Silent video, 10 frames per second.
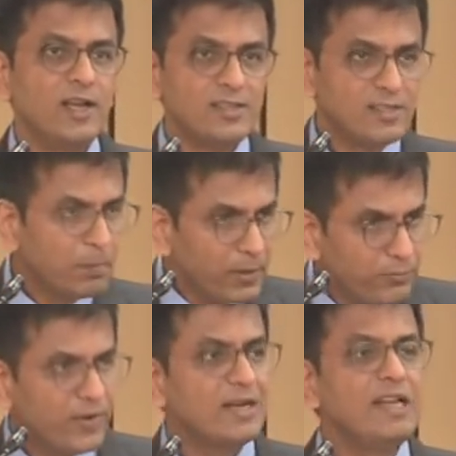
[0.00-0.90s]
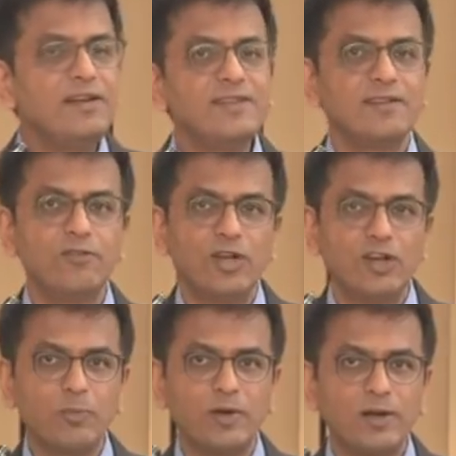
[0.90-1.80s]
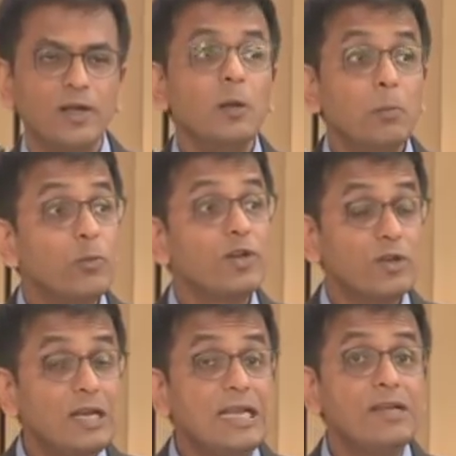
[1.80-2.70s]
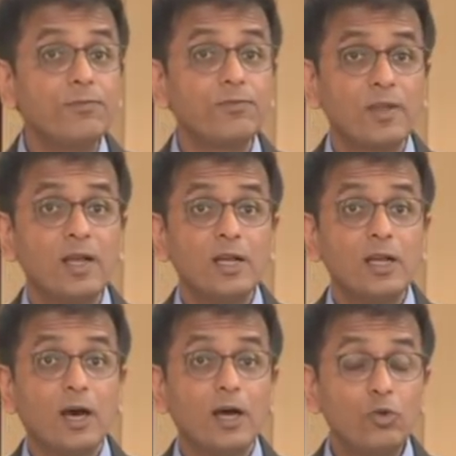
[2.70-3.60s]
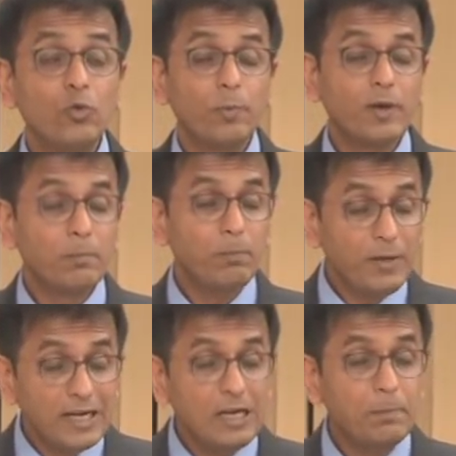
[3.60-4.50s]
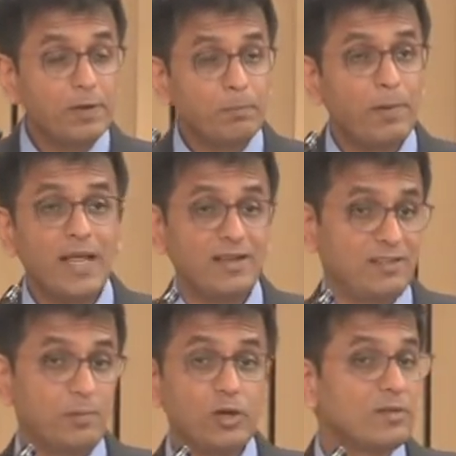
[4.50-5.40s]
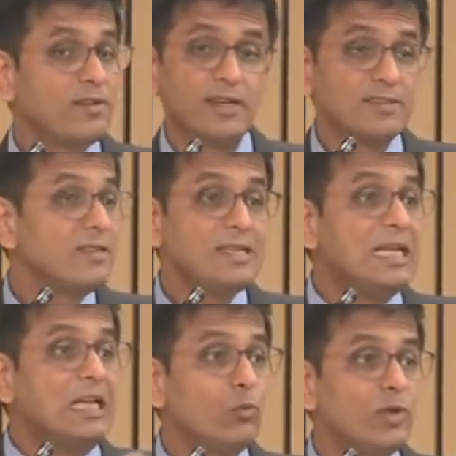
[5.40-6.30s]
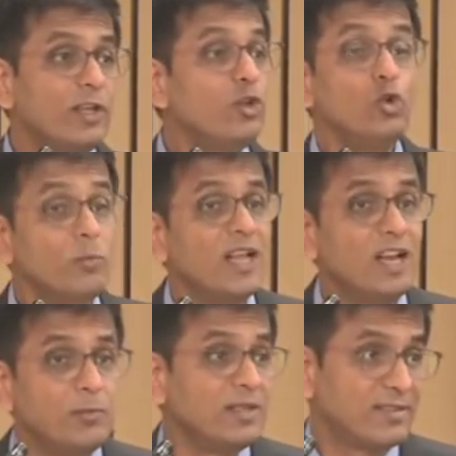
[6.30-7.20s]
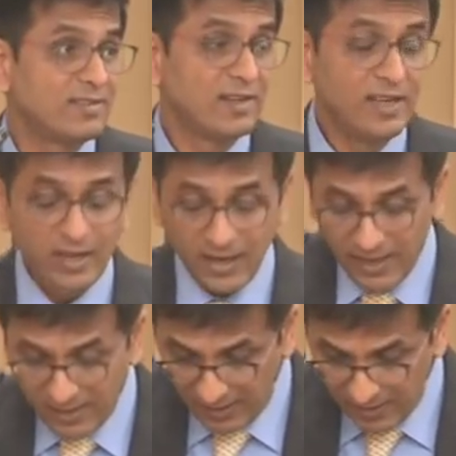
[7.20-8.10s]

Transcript: it's a perfectly reasoned judgment, but which leaves uh, you completely perplexed because it doesn't deal with the human elements in,